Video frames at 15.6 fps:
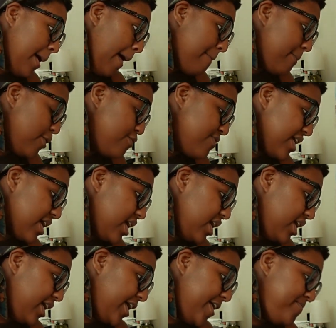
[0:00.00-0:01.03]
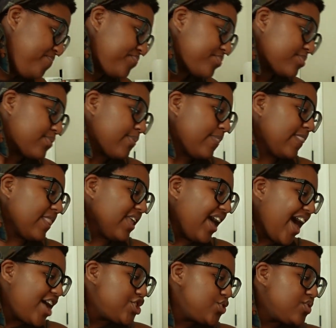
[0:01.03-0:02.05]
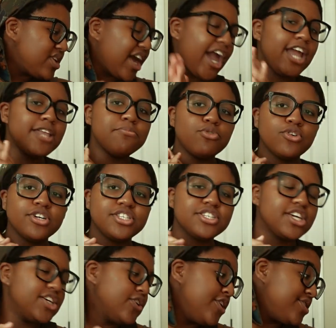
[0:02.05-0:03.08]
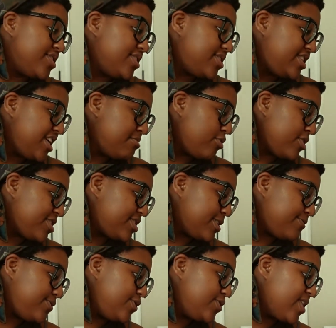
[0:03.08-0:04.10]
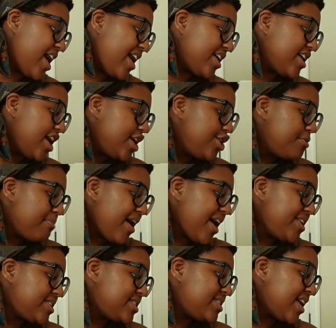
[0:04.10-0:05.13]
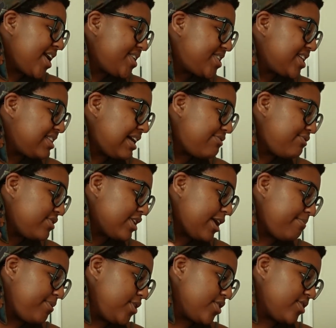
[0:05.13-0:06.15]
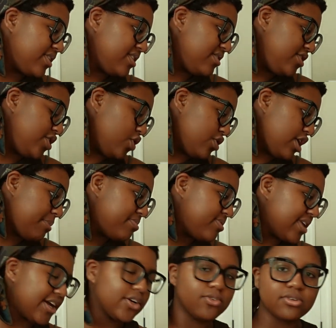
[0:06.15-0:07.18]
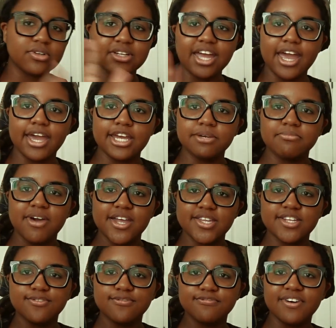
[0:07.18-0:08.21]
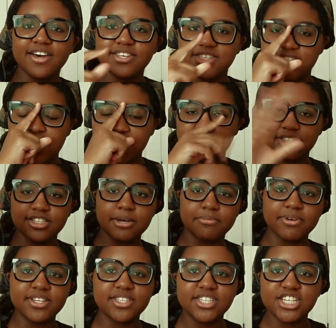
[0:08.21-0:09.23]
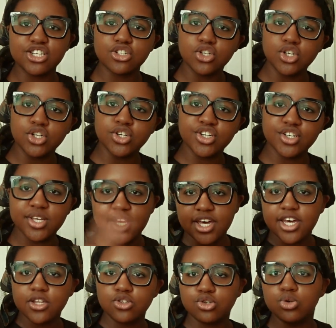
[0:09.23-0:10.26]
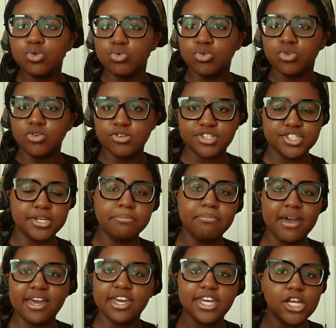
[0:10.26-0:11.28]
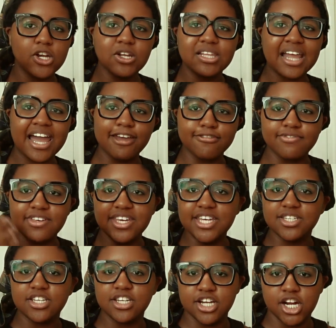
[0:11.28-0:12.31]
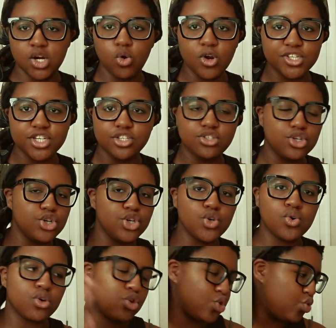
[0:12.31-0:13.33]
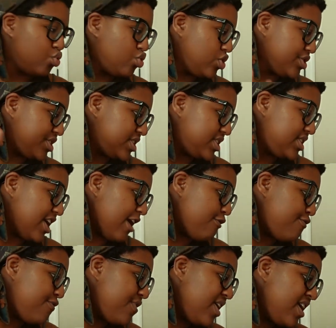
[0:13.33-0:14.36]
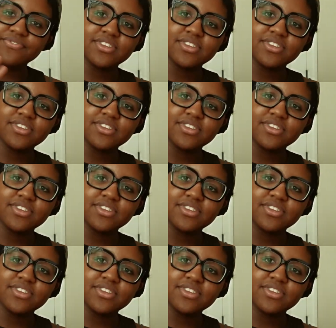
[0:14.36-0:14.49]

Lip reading: moving on. As you gain more skills and see more stuff you like, you might decide to level up your upcycle game and invest in some additional tools to make your life easier or to do cool stuff.